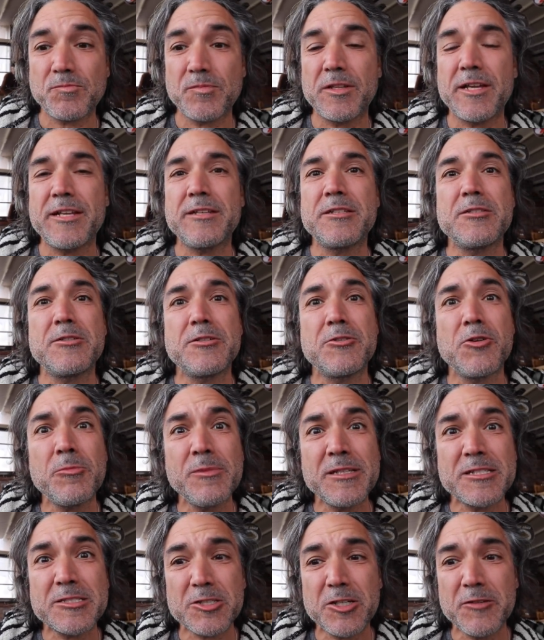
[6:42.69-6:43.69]
They
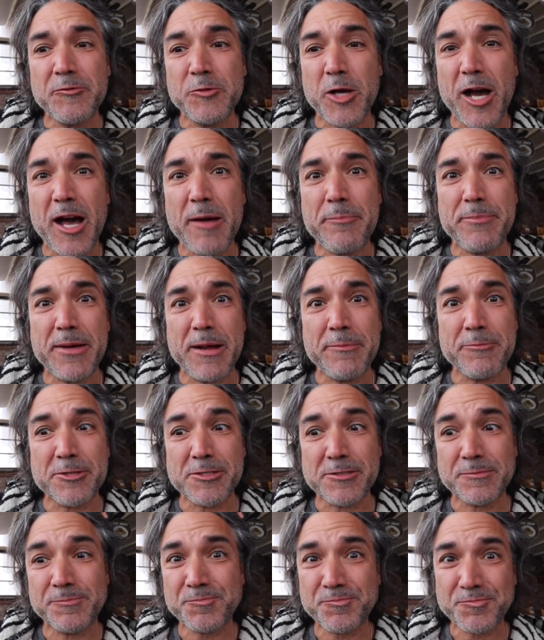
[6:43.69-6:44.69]
normally serve you hot
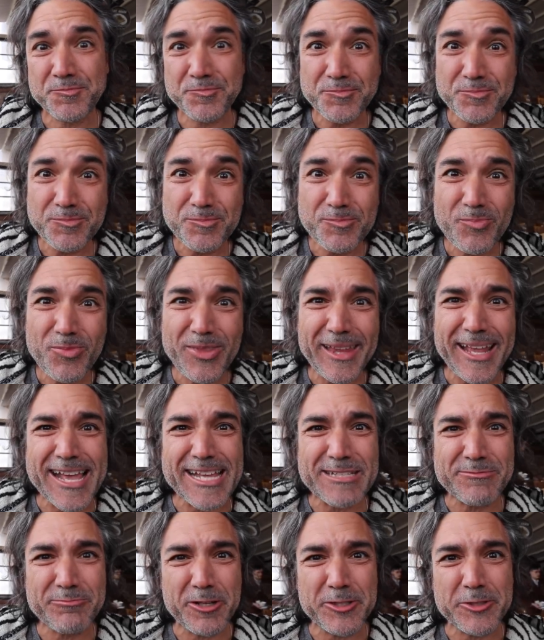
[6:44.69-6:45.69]
peppers
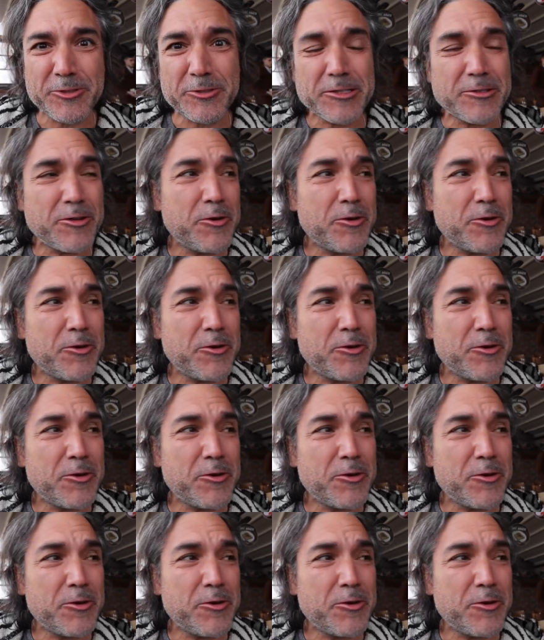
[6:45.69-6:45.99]
as part of your